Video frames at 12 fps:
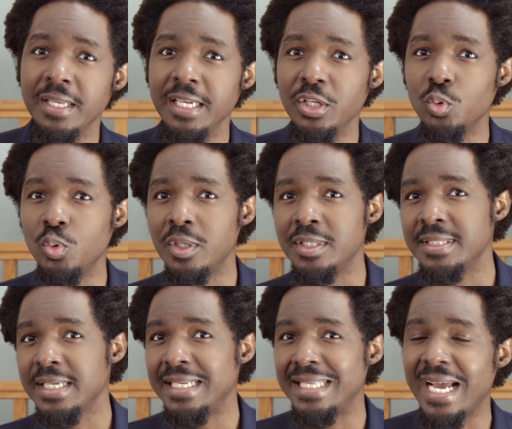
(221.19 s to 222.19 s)
It was
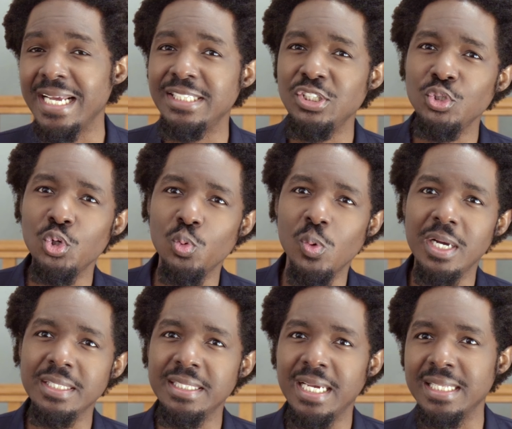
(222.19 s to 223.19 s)
in
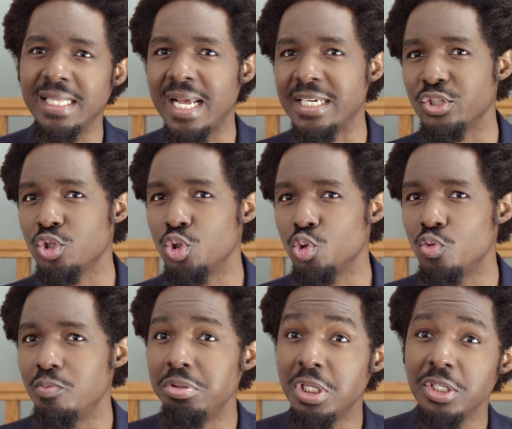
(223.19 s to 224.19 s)
1901 that Landster drew
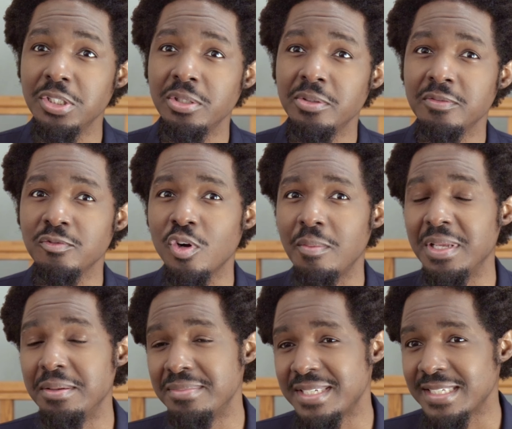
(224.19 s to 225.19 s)
blood from
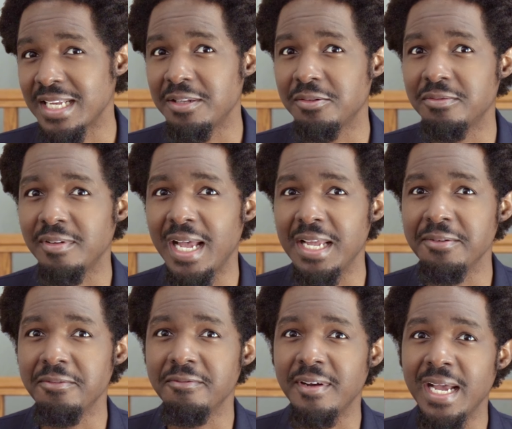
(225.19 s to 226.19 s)
himself and
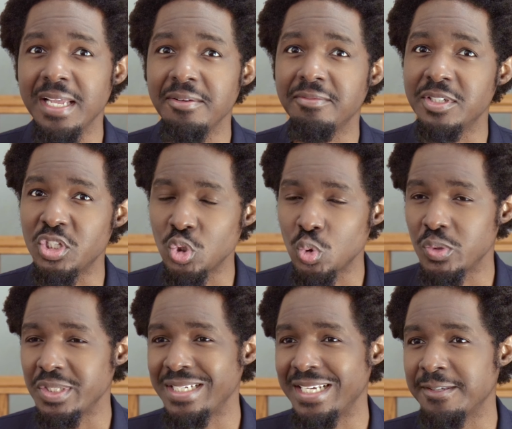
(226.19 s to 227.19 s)
5
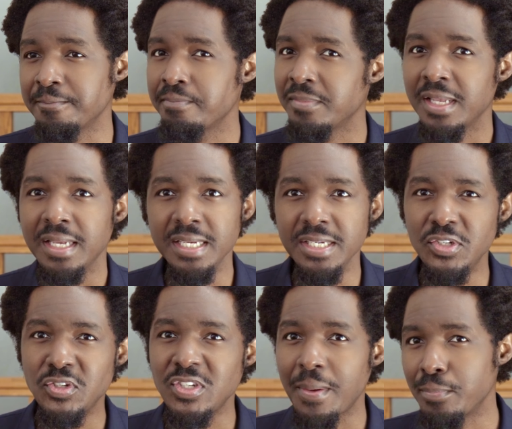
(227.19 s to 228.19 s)
associates. He
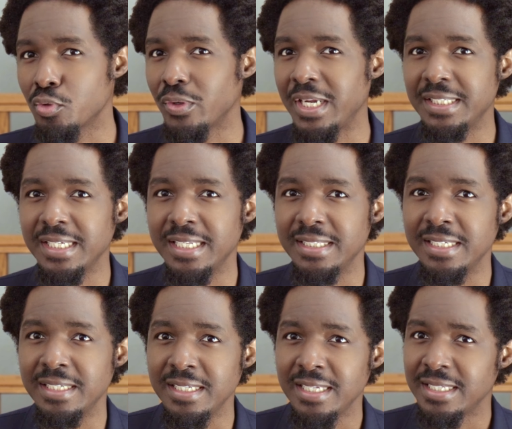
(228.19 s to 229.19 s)

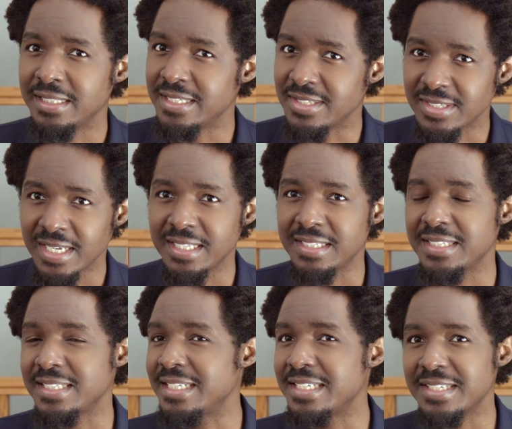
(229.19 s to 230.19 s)
separated the
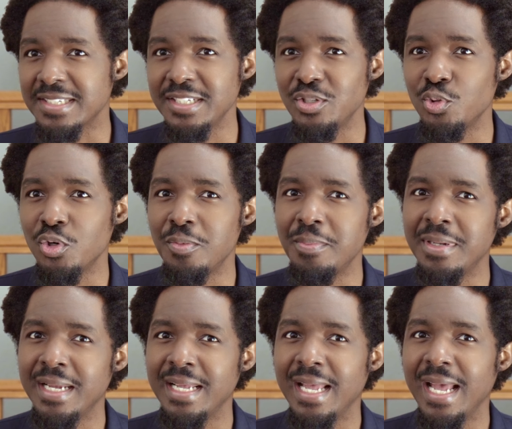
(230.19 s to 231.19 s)
cells and the serum
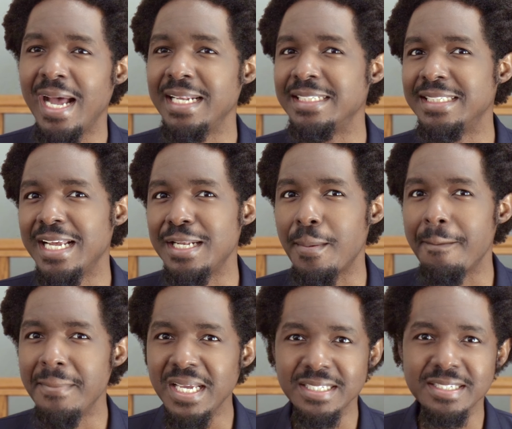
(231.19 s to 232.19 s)
and then
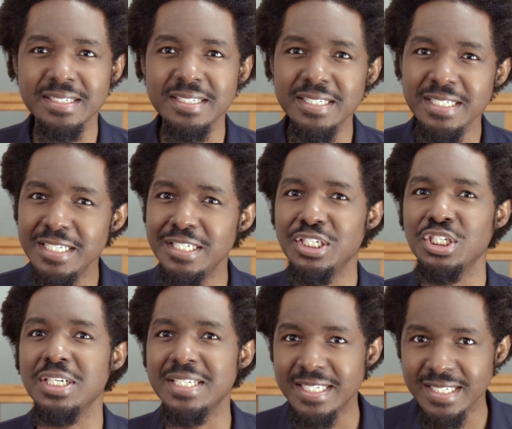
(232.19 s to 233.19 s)
mixed
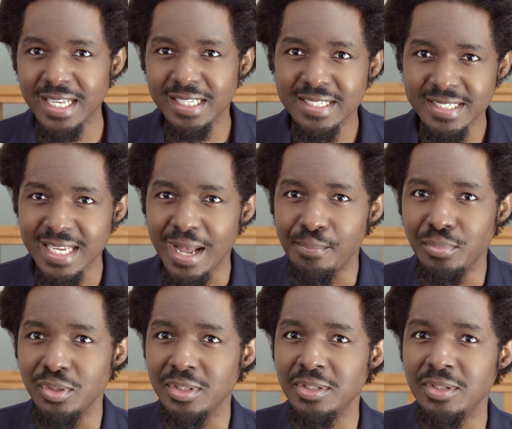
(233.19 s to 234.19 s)
each cell
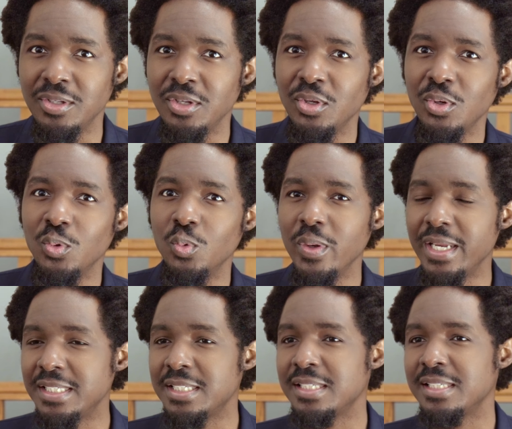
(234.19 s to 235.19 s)
sample
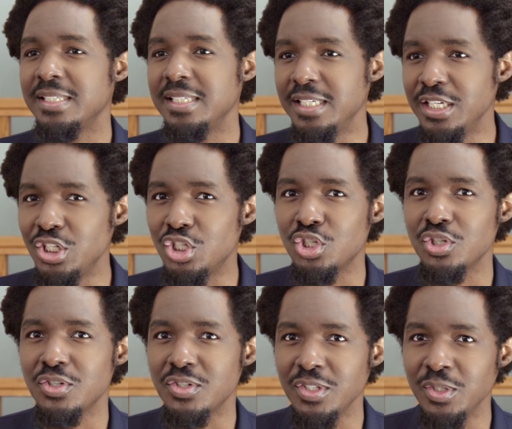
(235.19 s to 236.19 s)
with each
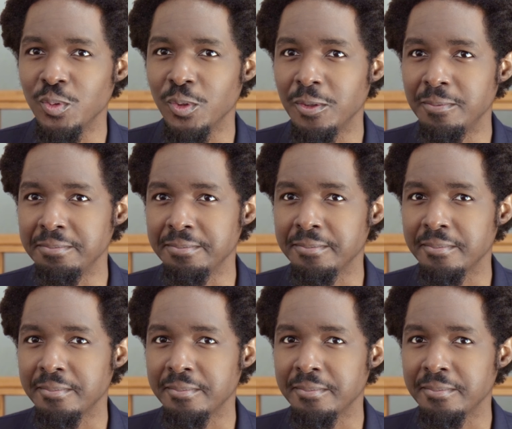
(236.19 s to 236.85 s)
serum.